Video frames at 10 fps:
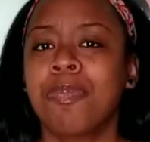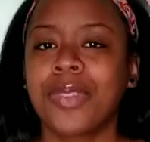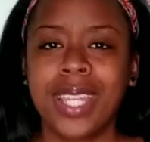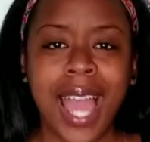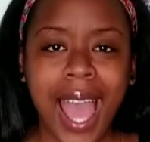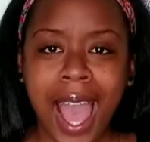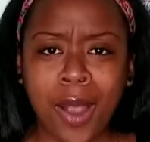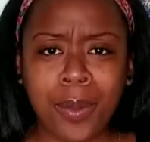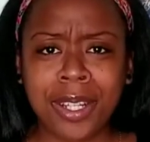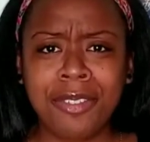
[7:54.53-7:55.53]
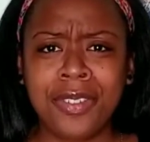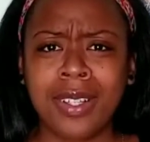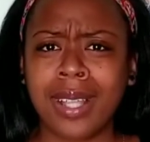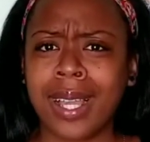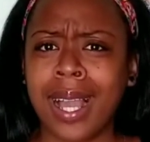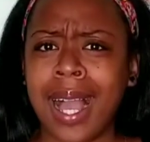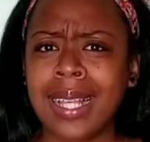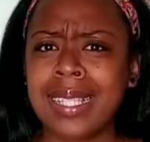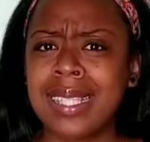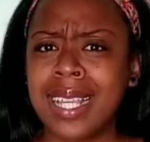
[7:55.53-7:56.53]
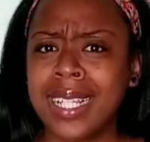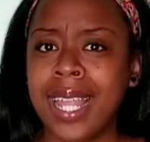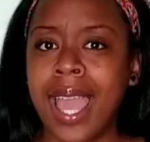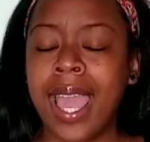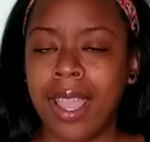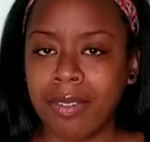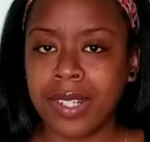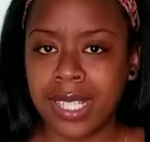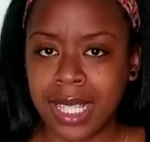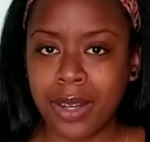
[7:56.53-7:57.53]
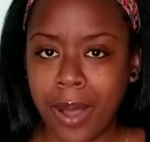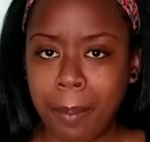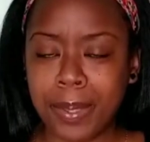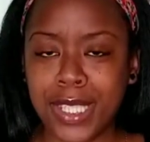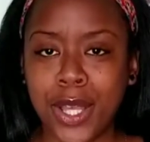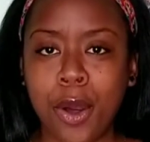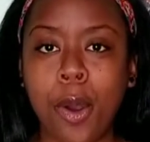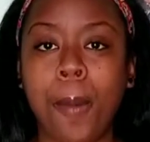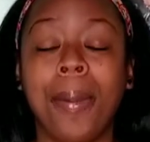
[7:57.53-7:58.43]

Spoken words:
And I had already felt like I've seen every single episode.